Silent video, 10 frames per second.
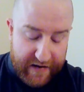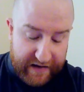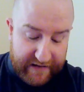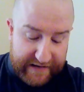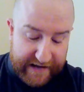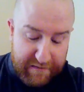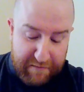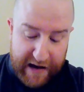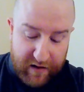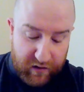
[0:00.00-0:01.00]
And then it says here,
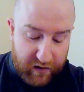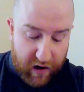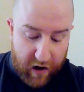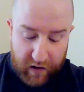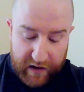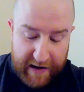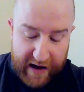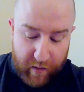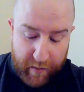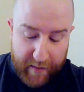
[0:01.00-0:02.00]
mail, all your
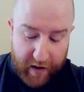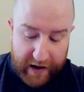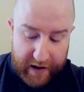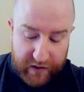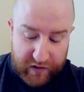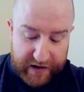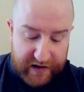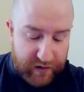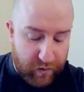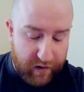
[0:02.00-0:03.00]
mail will be monitored and
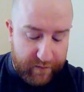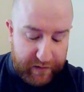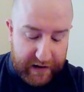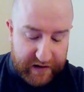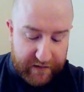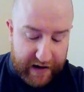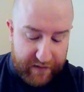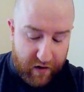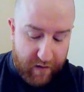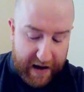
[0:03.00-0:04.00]
restricted to one piece of
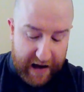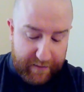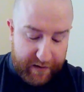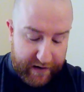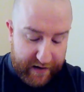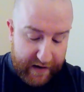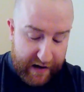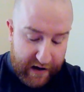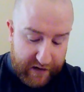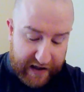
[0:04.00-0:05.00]
A4 paper.
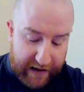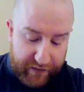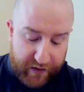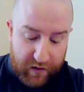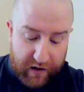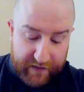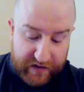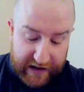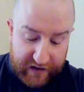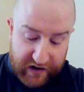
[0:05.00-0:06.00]
Telephone
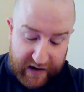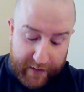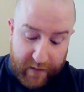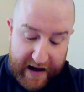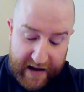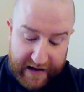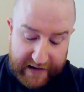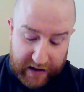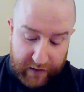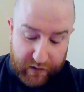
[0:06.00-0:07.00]
conversations, I'm aware that
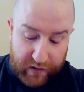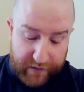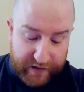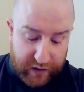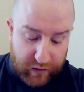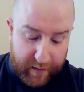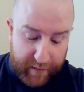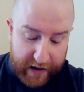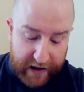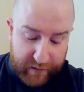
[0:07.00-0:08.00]
any telephone conversation will
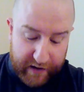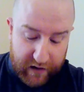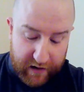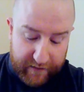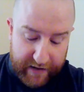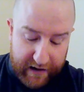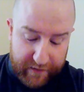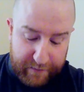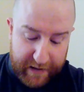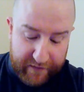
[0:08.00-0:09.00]
be monitored and recorded by the
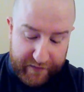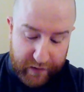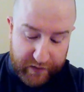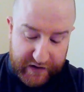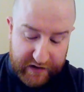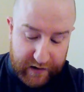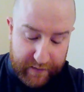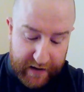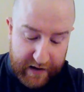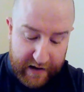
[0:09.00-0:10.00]
PIN phone
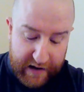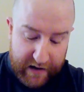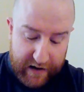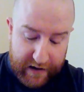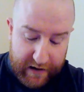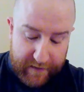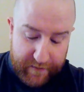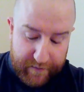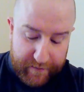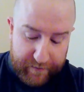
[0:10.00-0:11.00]
system,
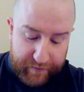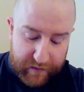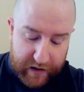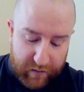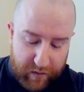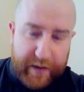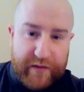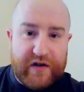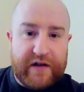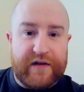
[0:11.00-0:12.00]
will be
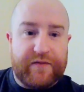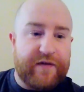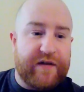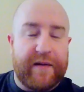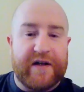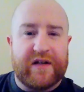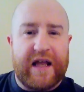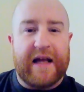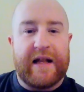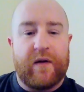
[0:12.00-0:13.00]
restricted to 15 minutes a
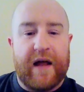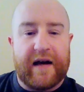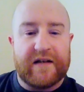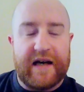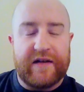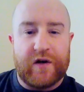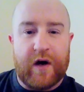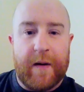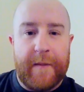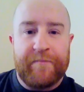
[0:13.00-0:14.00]
day. Now, like I say to
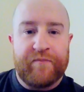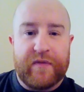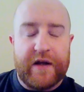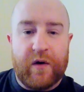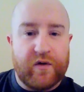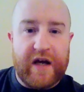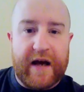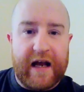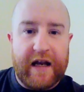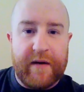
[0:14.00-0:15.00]
you, they don't
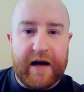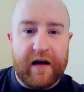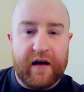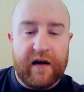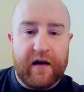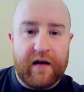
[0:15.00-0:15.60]
check anyway.